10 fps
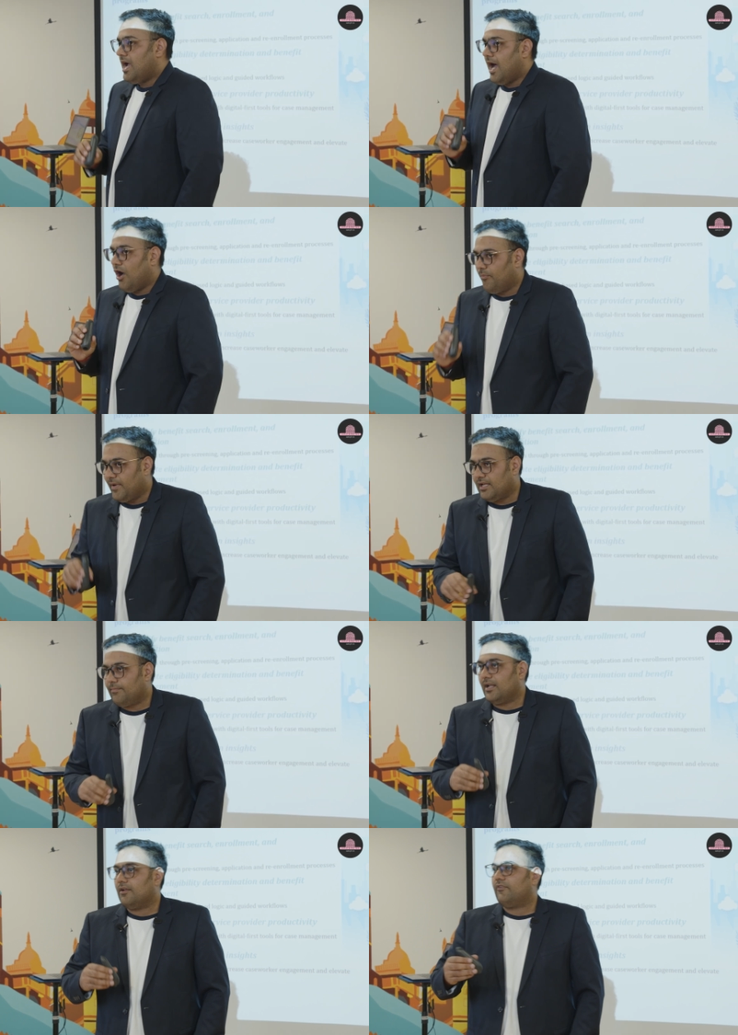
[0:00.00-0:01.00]
how many
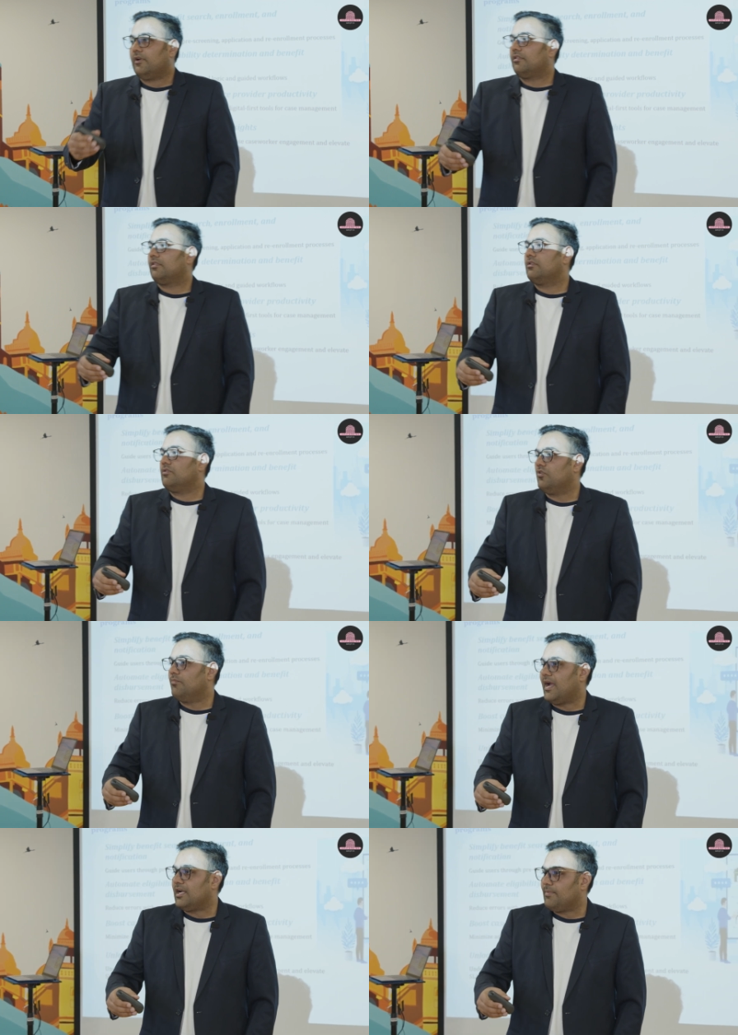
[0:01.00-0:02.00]
benefits you
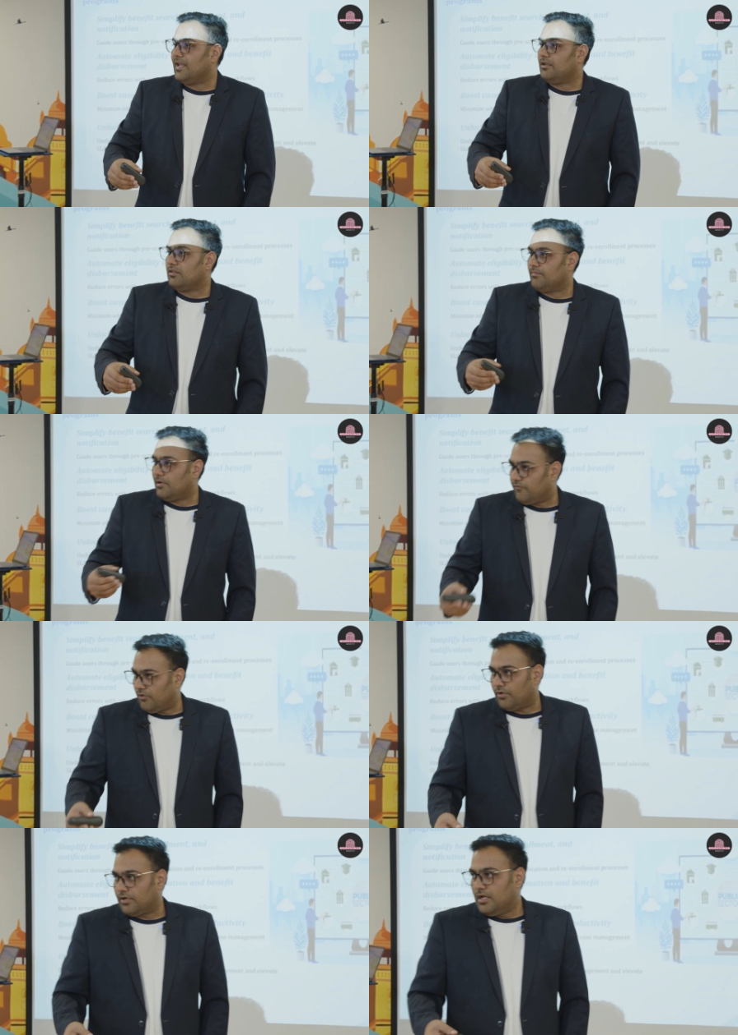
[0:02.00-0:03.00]
might be eligible
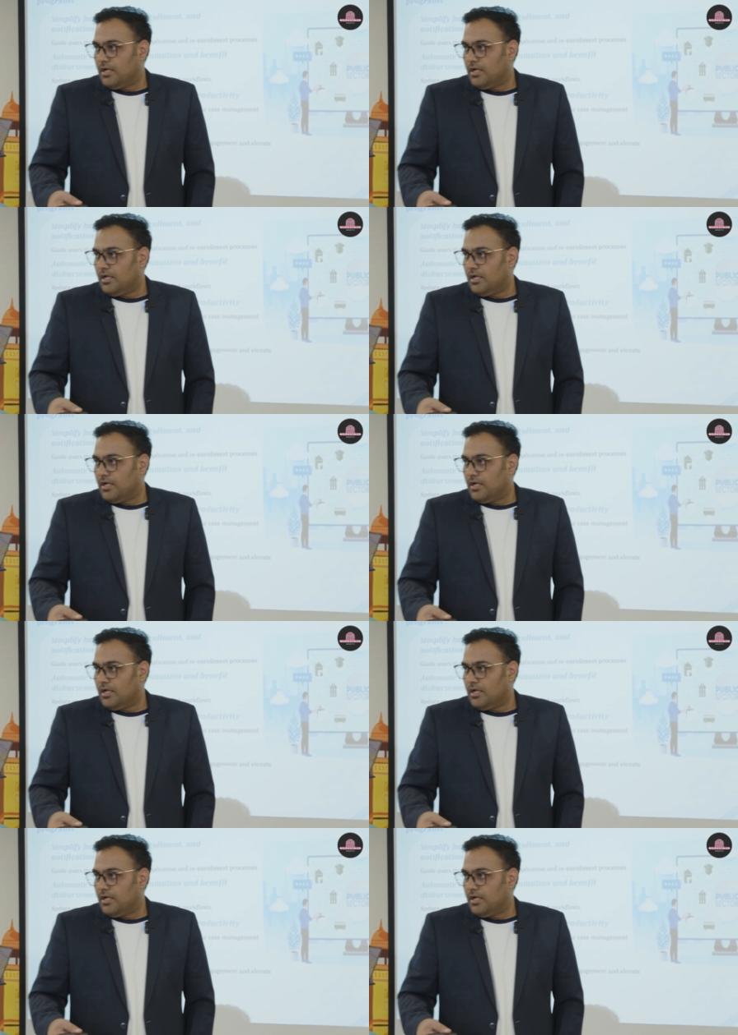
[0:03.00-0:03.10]
for,